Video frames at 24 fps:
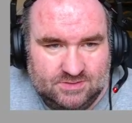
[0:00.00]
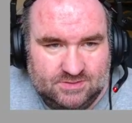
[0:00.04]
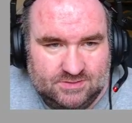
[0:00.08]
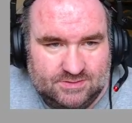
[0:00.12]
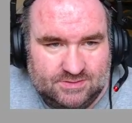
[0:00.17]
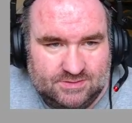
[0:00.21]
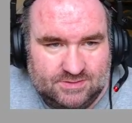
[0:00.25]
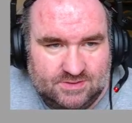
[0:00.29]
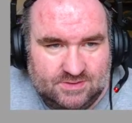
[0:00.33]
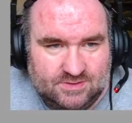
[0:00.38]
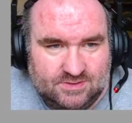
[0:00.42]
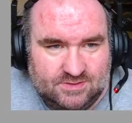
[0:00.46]

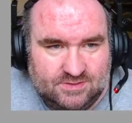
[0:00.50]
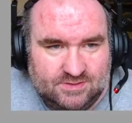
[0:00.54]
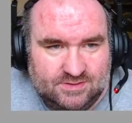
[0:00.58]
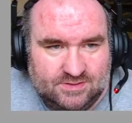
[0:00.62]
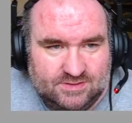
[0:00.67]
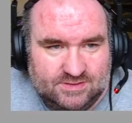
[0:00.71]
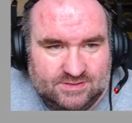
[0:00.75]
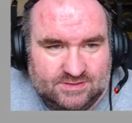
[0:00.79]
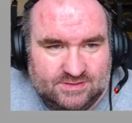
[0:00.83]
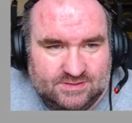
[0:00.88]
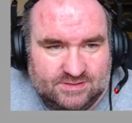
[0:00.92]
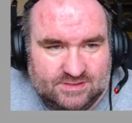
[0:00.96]
So
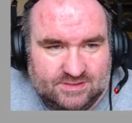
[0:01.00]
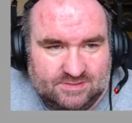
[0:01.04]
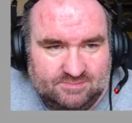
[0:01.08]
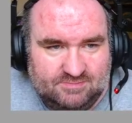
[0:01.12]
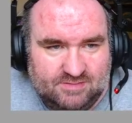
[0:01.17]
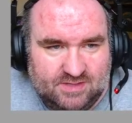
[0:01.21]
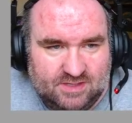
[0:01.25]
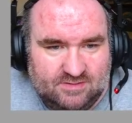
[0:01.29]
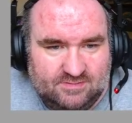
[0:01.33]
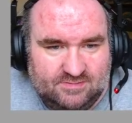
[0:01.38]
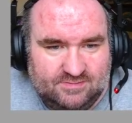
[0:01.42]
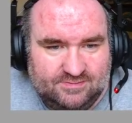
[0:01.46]
this is
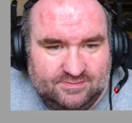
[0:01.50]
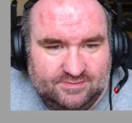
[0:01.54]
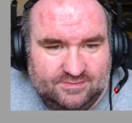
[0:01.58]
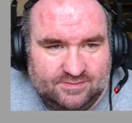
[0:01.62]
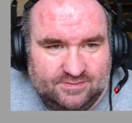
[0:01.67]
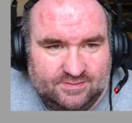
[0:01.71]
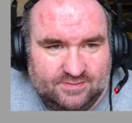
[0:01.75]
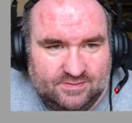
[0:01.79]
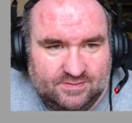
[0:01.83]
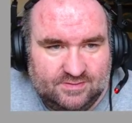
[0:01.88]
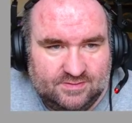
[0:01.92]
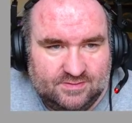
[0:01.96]
above,
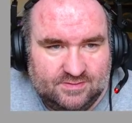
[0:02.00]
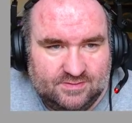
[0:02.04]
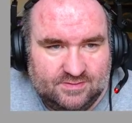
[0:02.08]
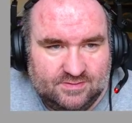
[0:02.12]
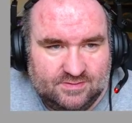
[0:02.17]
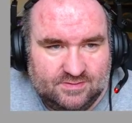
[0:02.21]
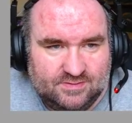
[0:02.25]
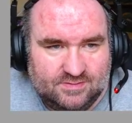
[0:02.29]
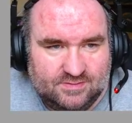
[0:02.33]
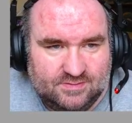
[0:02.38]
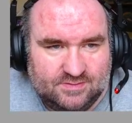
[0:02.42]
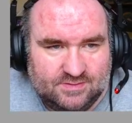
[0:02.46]

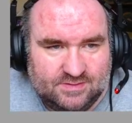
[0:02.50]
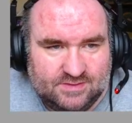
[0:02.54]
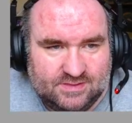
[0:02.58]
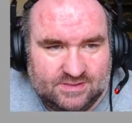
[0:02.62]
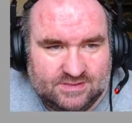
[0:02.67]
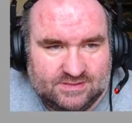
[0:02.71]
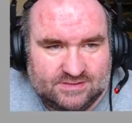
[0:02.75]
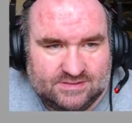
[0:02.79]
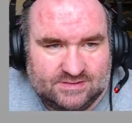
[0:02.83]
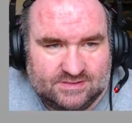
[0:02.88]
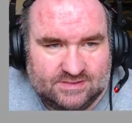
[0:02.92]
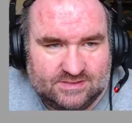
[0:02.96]

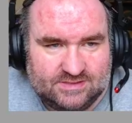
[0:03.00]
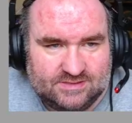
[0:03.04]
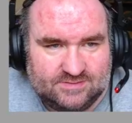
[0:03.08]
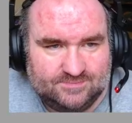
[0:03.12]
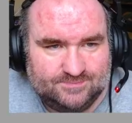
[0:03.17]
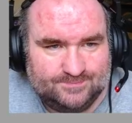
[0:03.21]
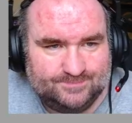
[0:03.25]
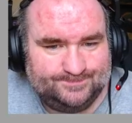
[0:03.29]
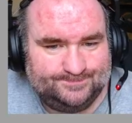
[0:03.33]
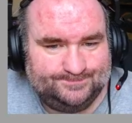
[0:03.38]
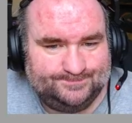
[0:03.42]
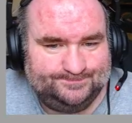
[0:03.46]
let's see.
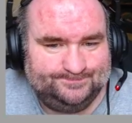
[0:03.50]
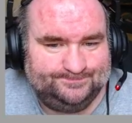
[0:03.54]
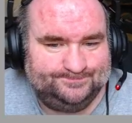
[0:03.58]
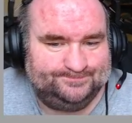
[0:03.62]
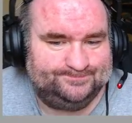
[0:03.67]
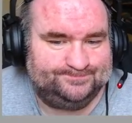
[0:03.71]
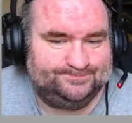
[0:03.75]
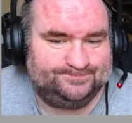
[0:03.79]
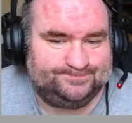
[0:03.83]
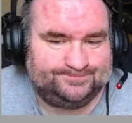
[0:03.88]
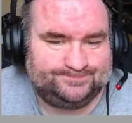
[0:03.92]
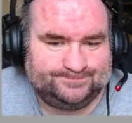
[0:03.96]

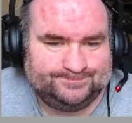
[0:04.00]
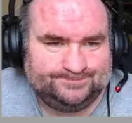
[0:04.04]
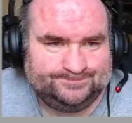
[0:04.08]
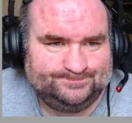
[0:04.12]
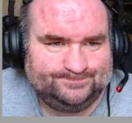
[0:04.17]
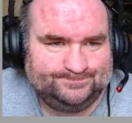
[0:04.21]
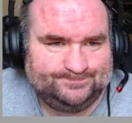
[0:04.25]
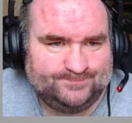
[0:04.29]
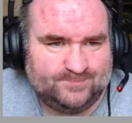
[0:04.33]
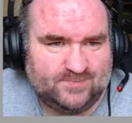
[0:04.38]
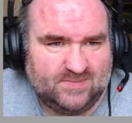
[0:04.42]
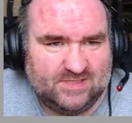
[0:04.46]

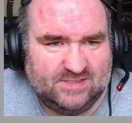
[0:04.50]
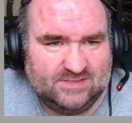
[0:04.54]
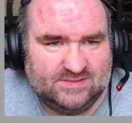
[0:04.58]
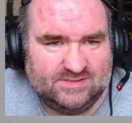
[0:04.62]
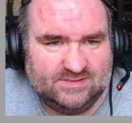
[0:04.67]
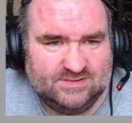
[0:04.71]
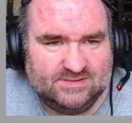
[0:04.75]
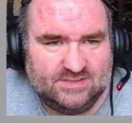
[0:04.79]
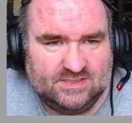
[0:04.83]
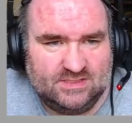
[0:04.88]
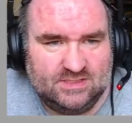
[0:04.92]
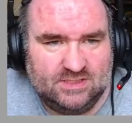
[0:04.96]

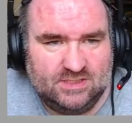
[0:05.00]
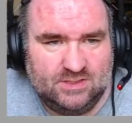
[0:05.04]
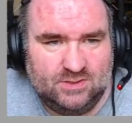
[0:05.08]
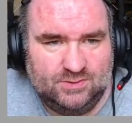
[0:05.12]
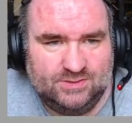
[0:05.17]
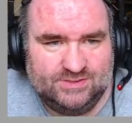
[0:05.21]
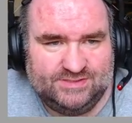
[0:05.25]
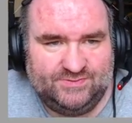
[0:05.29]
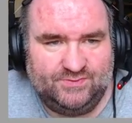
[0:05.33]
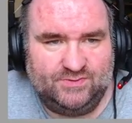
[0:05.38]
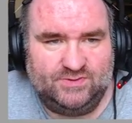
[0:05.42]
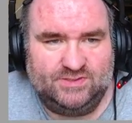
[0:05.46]
This is the
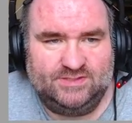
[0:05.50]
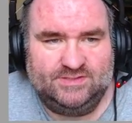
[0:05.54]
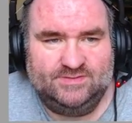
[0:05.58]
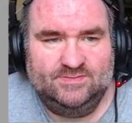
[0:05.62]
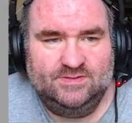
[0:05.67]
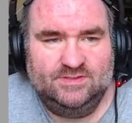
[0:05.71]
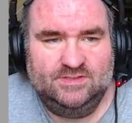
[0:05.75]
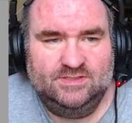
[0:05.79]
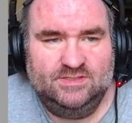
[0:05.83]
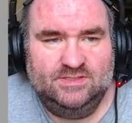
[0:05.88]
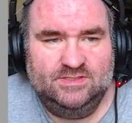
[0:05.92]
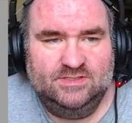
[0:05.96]
lowest one.
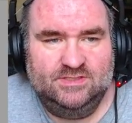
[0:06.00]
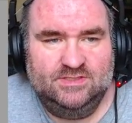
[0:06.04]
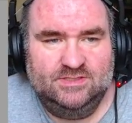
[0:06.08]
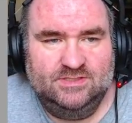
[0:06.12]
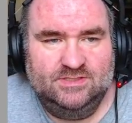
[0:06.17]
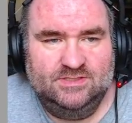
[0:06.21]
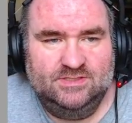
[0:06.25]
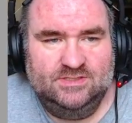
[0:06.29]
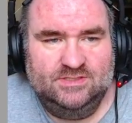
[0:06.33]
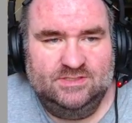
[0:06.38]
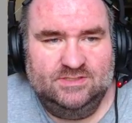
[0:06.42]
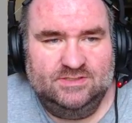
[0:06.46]

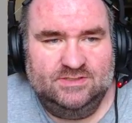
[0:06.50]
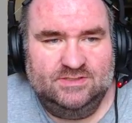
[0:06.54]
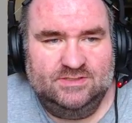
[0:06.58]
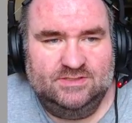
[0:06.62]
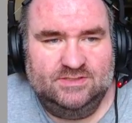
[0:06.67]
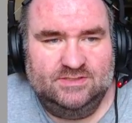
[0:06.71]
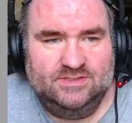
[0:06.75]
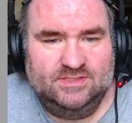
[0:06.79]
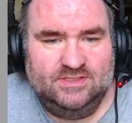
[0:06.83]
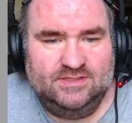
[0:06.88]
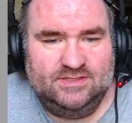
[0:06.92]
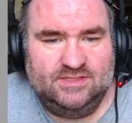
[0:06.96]

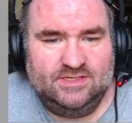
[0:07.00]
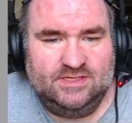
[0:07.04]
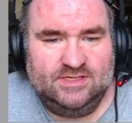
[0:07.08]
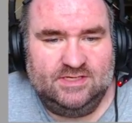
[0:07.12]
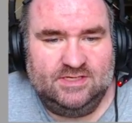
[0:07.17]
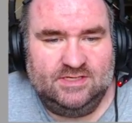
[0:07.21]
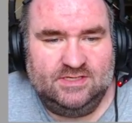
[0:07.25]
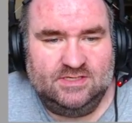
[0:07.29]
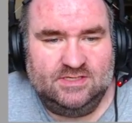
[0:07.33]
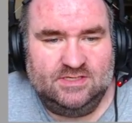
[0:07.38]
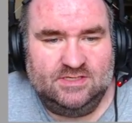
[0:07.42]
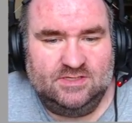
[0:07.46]
Then
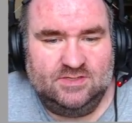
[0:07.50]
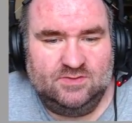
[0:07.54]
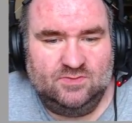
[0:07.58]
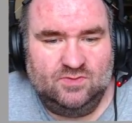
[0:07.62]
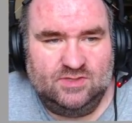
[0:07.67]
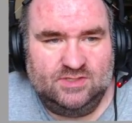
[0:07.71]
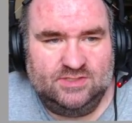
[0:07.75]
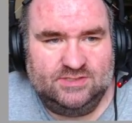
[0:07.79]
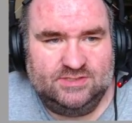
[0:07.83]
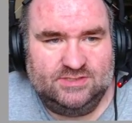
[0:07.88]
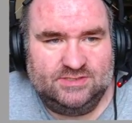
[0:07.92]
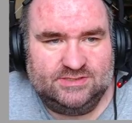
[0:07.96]
the
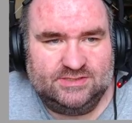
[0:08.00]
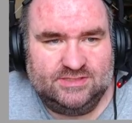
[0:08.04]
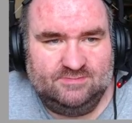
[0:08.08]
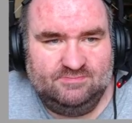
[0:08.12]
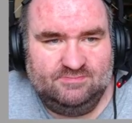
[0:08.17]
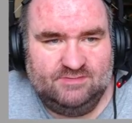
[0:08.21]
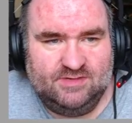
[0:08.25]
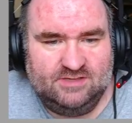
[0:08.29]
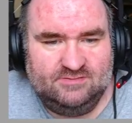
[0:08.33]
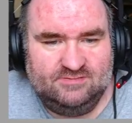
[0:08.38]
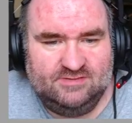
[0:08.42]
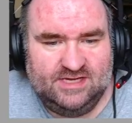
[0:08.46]
one just
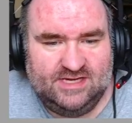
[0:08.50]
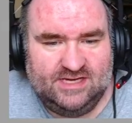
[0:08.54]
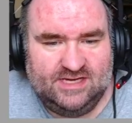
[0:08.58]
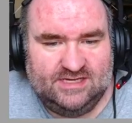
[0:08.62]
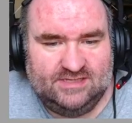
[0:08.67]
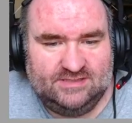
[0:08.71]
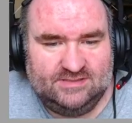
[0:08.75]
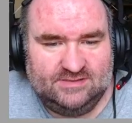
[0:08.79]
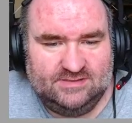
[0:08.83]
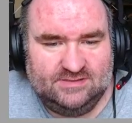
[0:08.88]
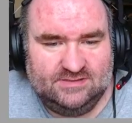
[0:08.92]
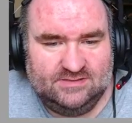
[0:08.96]
above
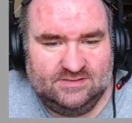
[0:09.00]
that.